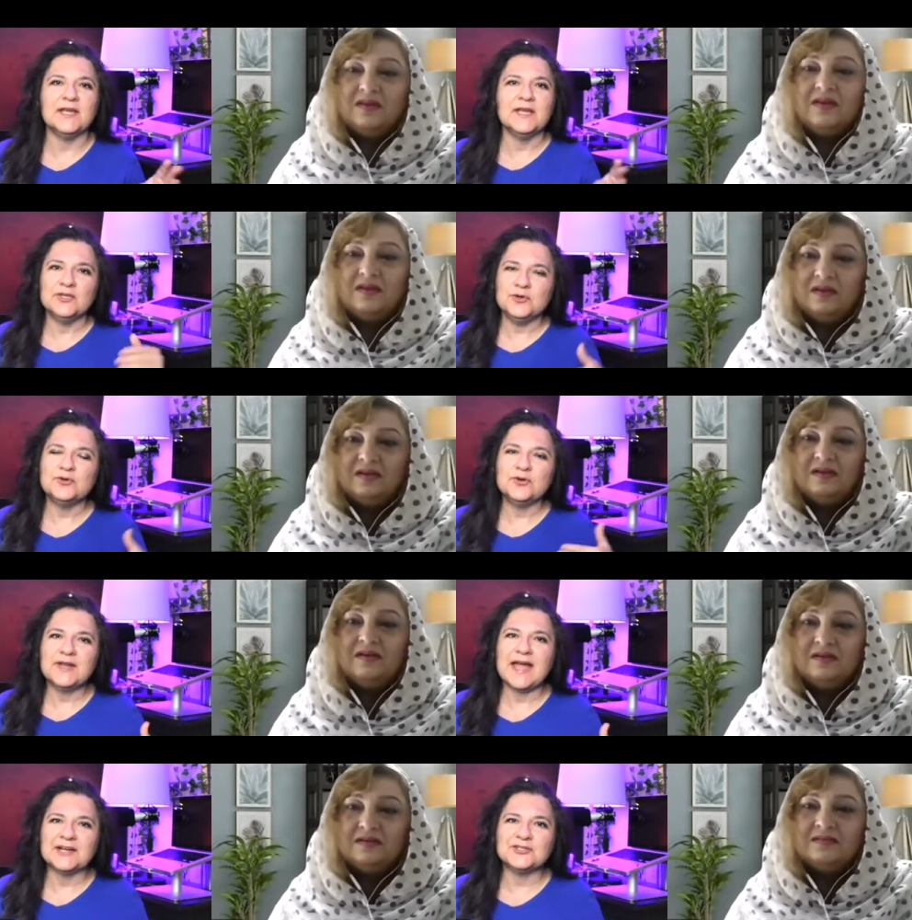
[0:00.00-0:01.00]
Speaker 1: you could
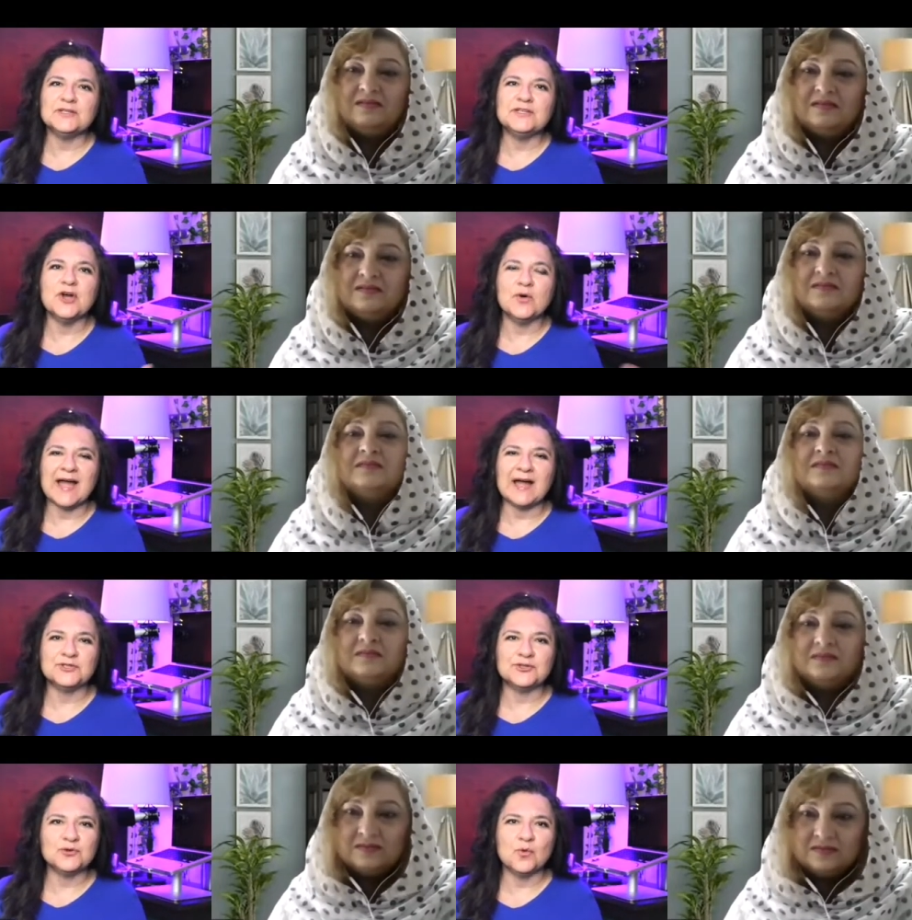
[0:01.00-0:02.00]
actually go out
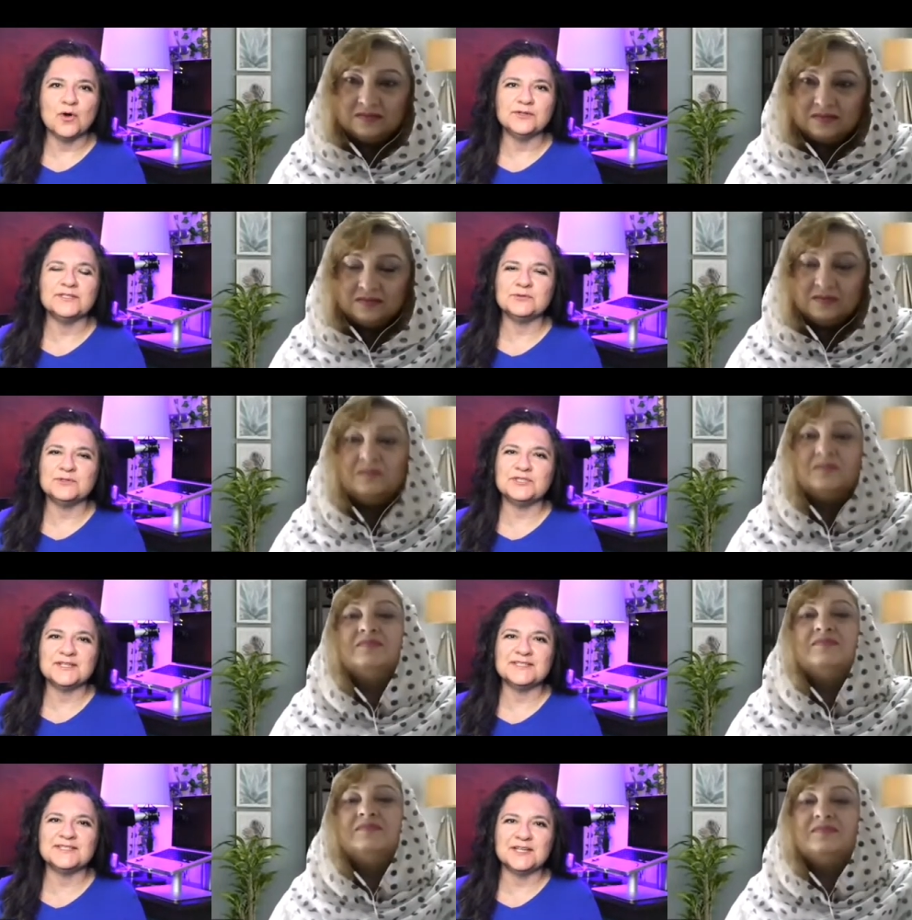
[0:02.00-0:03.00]
to the world. And it was
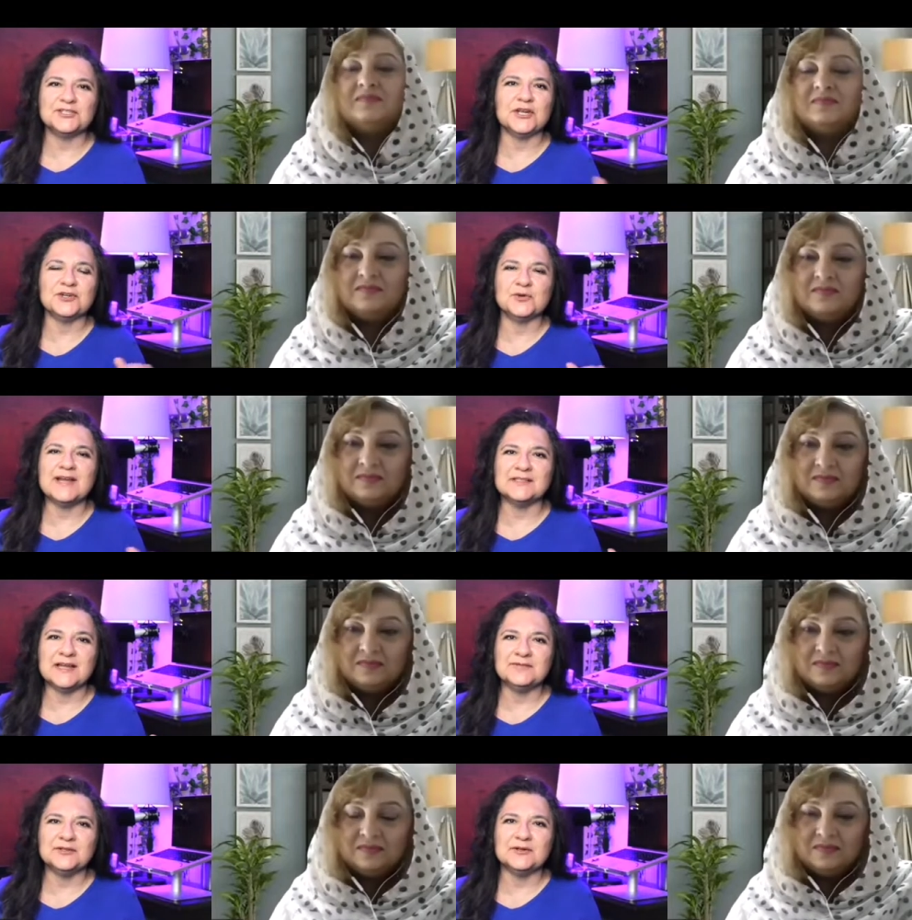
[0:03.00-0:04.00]
just such a mm-hmm. great
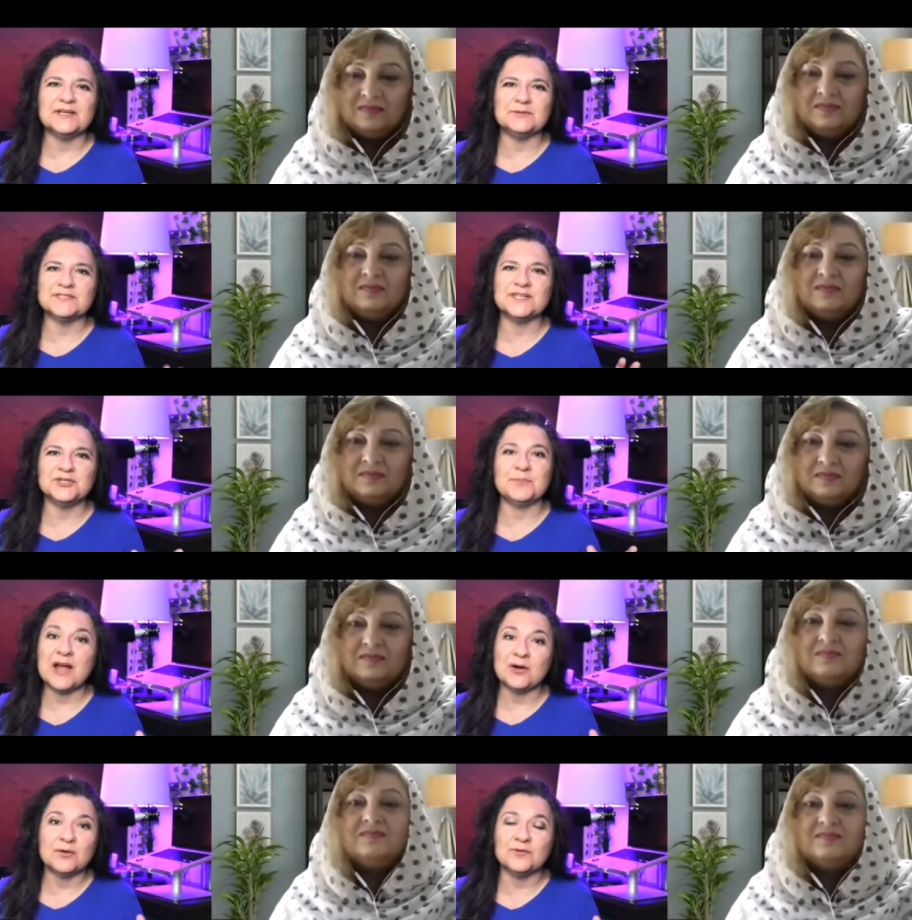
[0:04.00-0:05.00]
leveler and it was such a
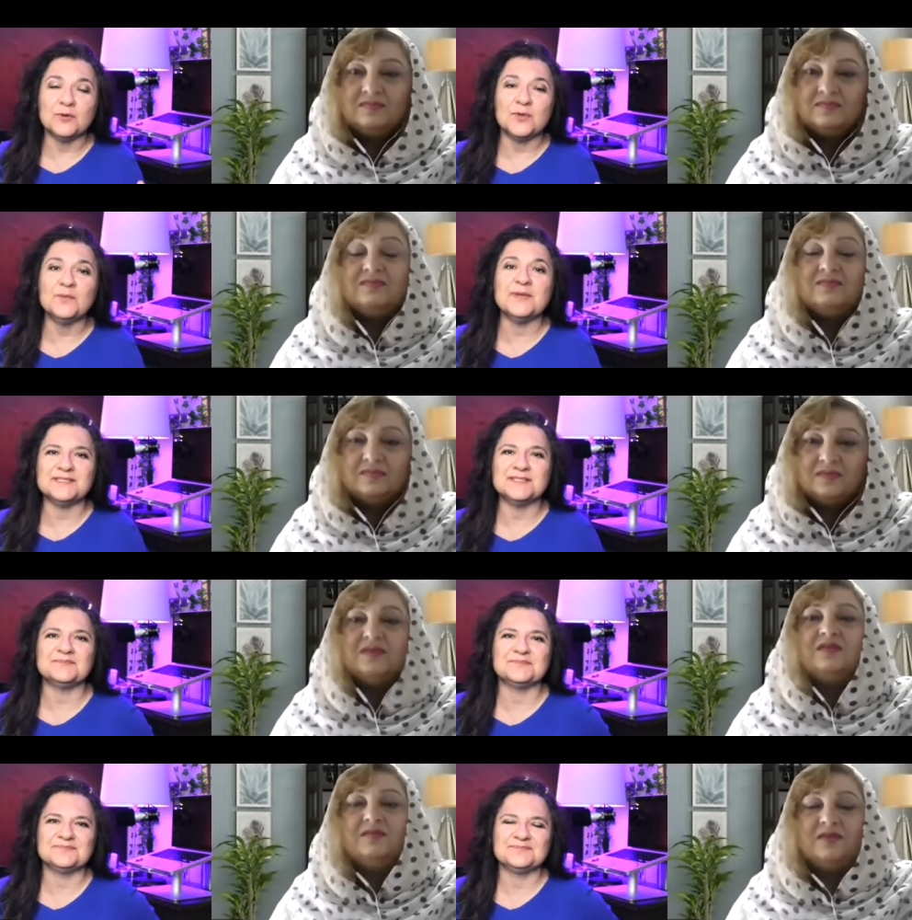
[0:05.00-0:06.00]
powerful moment.
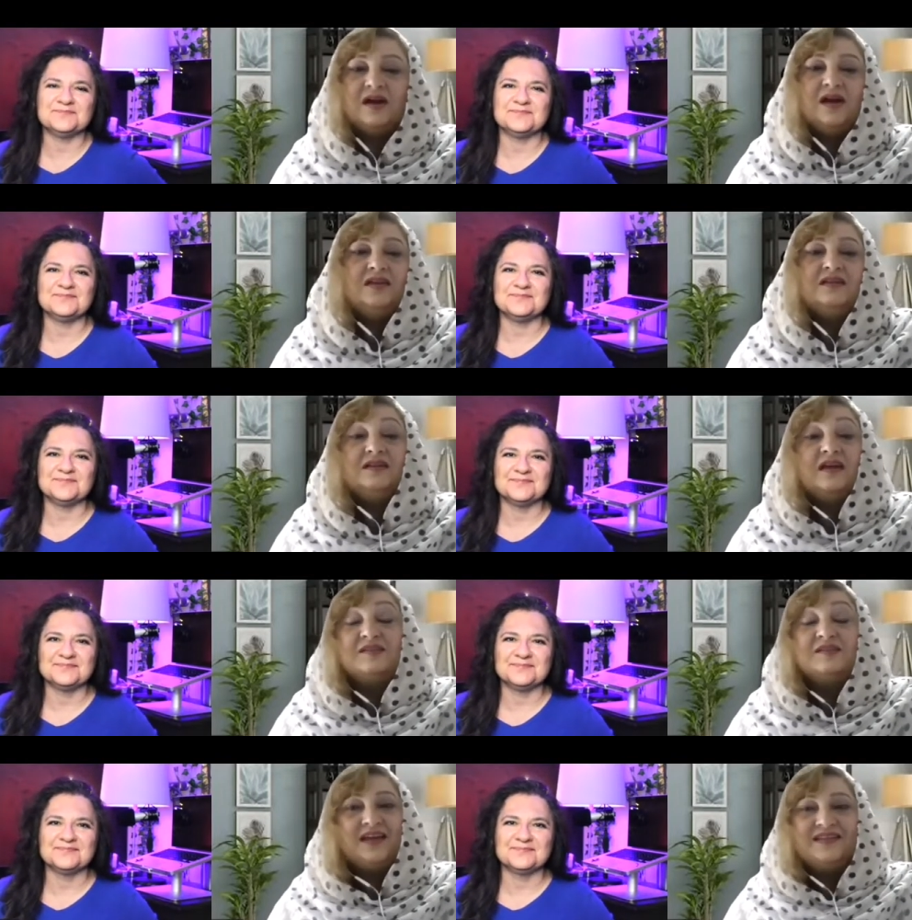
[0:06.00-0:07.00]
Speaker 2: Right,
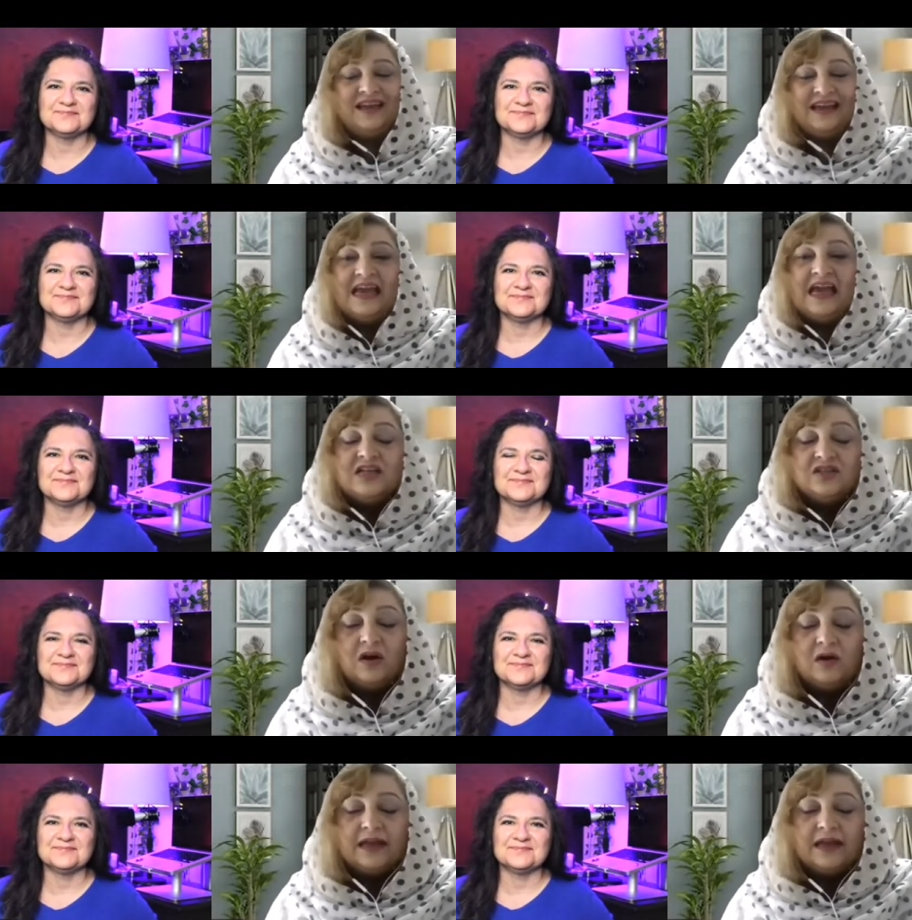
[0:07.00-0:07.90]
that's amazing. So,